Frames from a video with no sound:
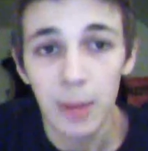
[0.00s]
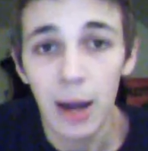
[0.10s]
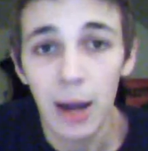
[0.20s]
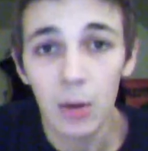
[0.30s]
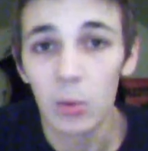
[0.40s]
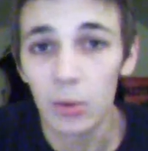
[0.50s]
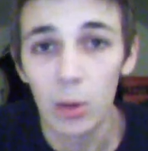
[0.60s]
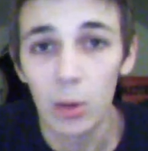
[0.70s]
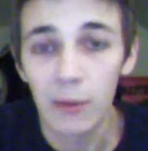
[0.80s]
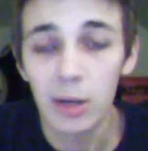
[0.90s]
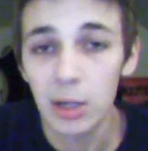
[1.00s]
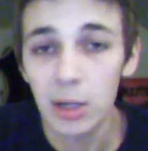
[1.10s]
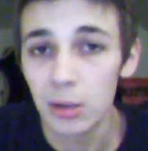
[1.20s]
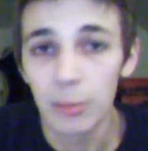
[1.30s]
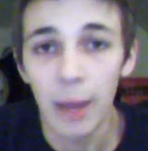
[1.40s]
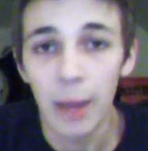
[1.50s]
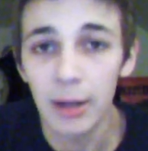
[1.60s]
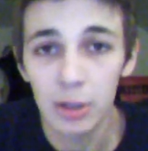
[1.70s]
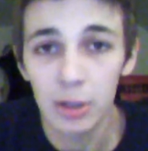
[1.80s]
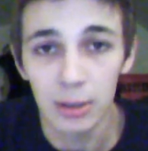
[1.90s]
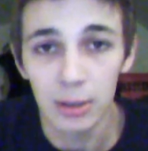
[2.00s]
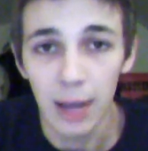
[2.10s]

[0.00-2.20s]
back with whoever he can manage to